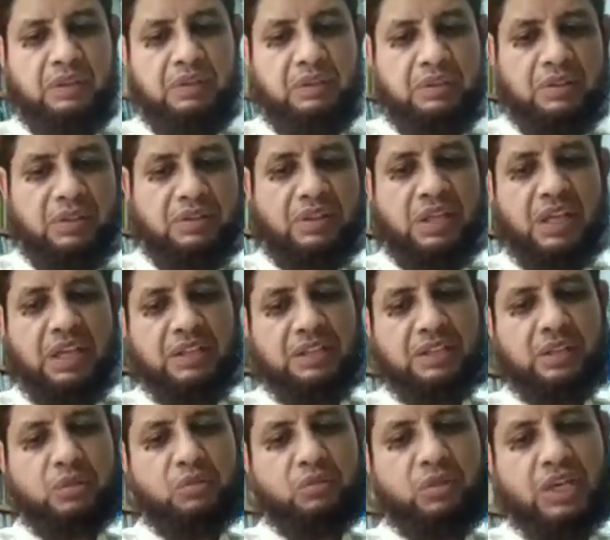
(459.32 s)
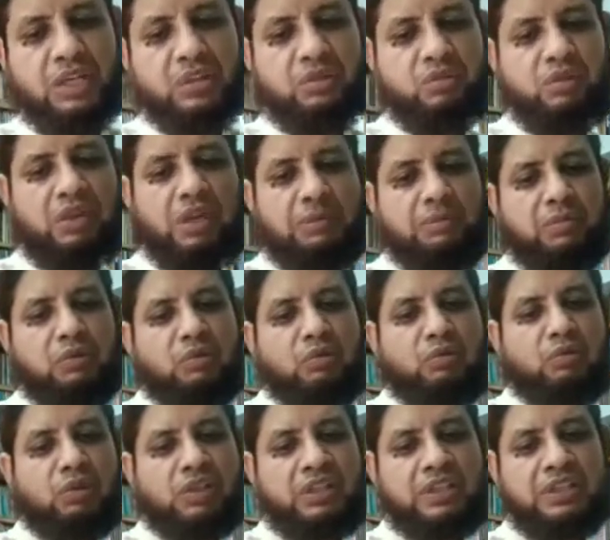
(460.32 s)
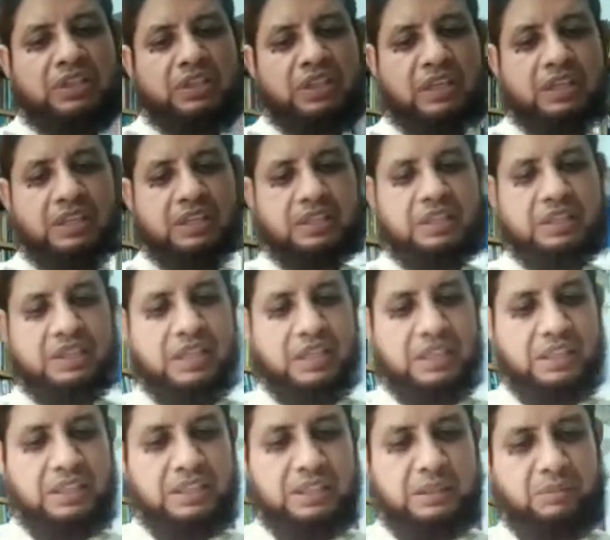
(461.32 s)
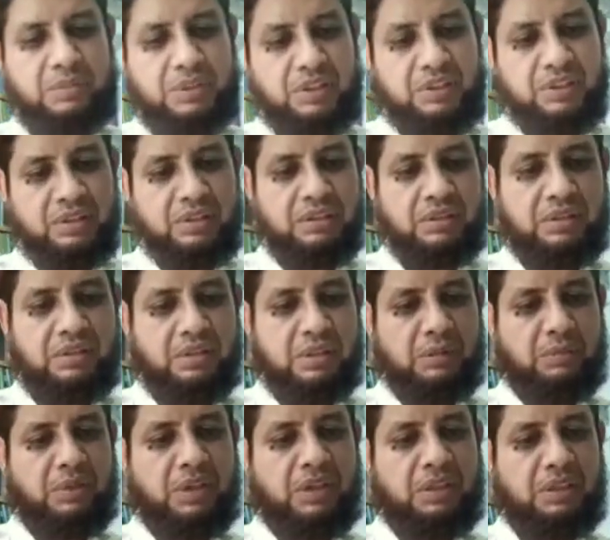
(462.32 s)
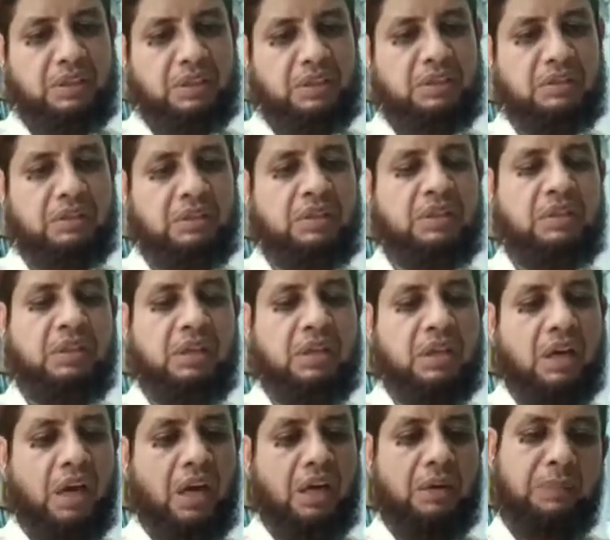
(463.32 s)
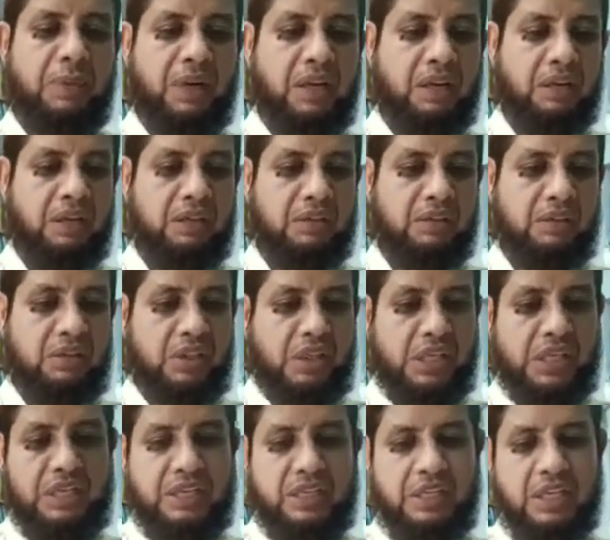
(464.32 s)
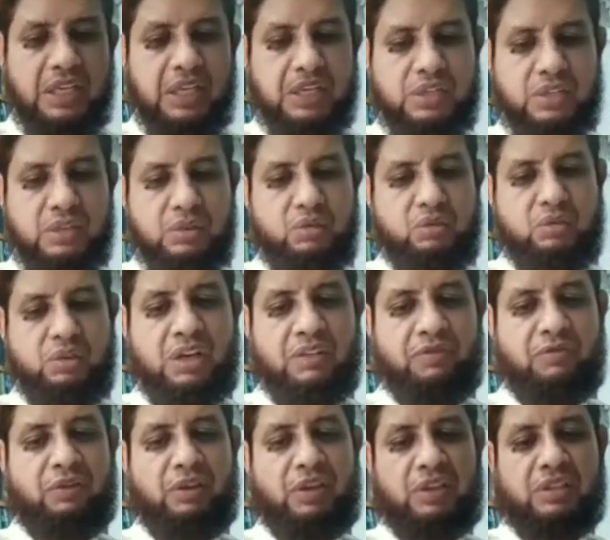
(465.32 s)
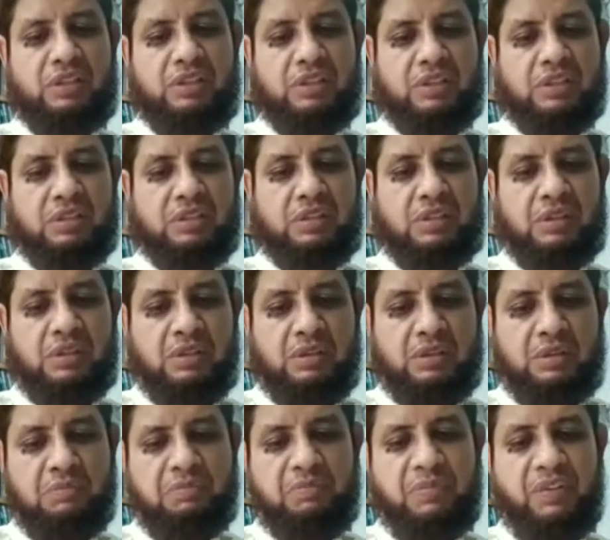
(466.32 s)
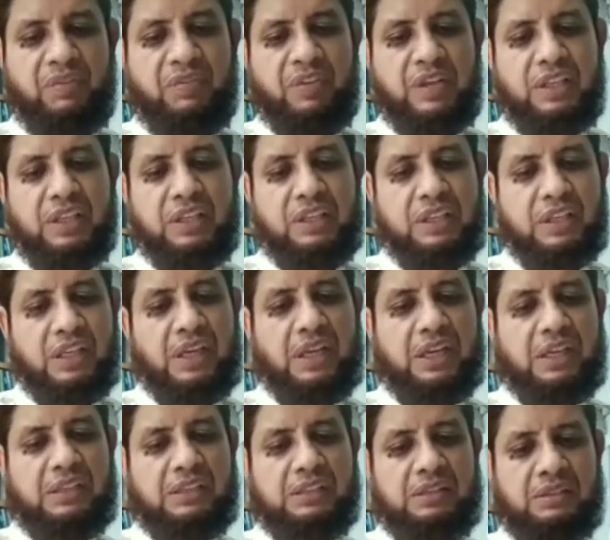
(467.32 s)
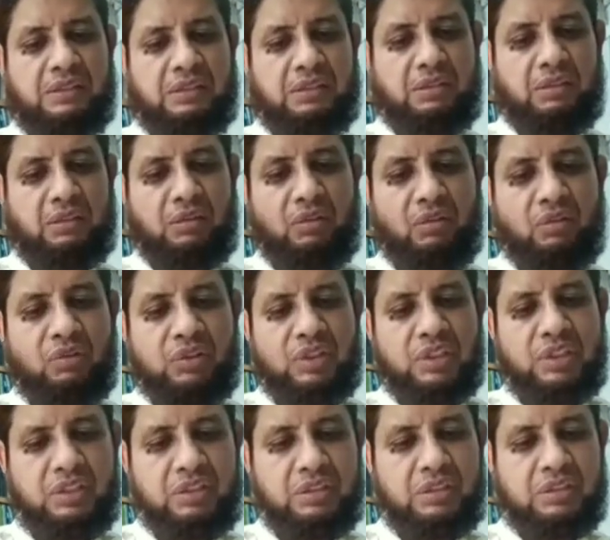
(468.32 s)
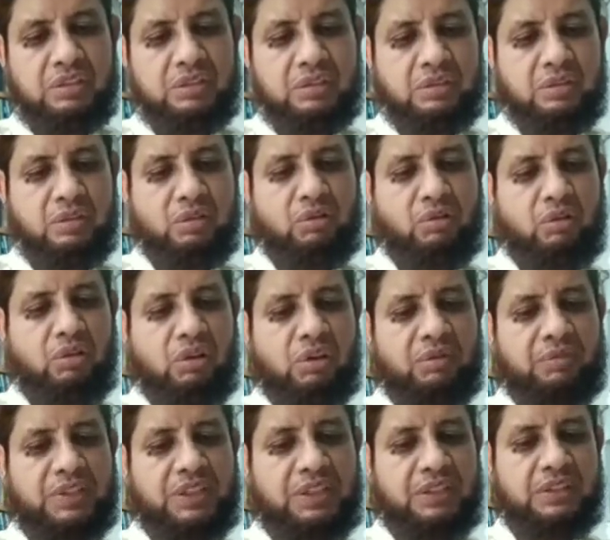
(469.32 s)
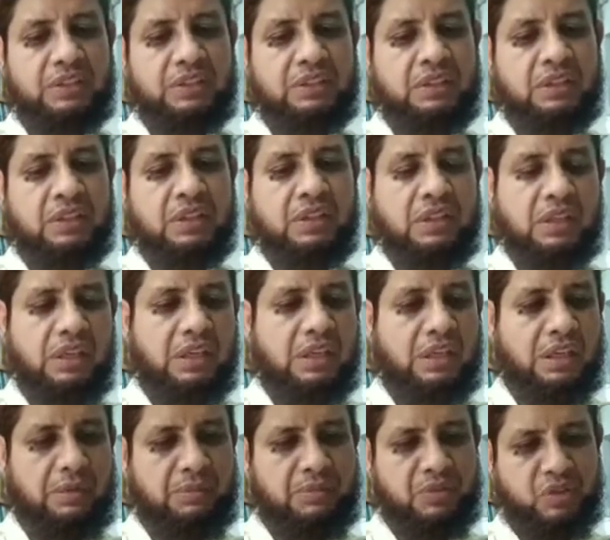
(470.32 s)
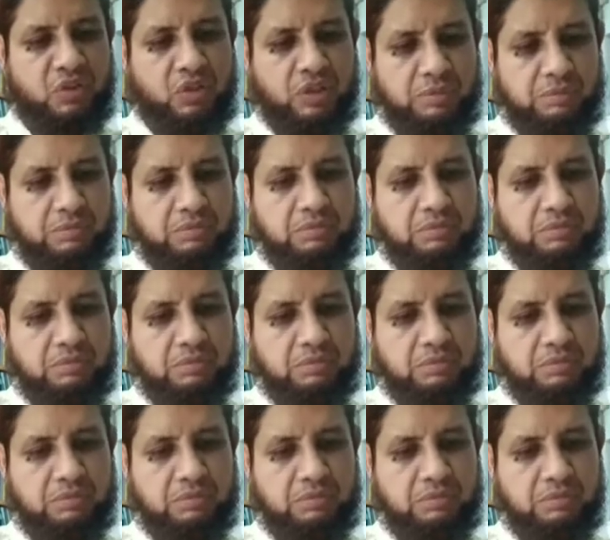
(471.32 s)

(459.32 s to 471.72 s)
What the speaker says: The challenges was to have good internet connectivity even in urban areas to avoid buffering and logging of the live stream.